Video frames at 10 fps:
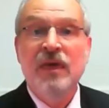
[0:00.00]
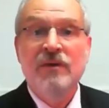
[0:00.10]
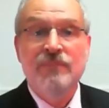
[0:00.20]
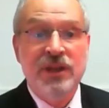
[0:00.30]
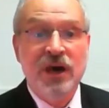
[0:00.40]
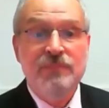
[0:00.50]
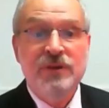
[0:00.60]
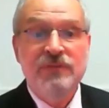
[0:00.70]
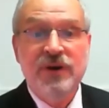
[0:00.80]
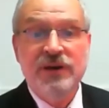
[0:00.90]
may not be
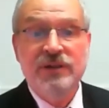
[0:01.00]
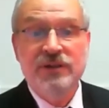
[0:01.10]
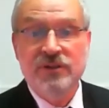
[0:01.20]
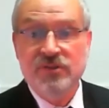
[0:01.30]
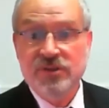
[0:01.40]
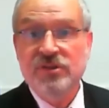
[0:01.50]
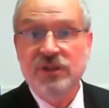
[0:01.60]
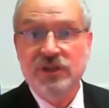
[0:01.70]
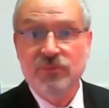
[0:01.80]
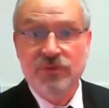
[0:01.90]
effected
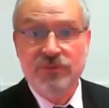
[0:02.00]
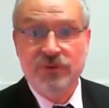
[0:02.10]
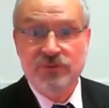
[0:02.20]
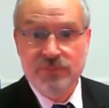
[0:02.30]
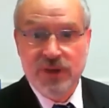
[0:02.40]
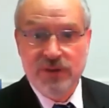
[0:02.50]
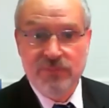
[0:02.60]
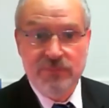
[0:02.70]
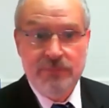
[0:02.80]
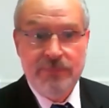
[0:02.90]
consistently with the First Amendment.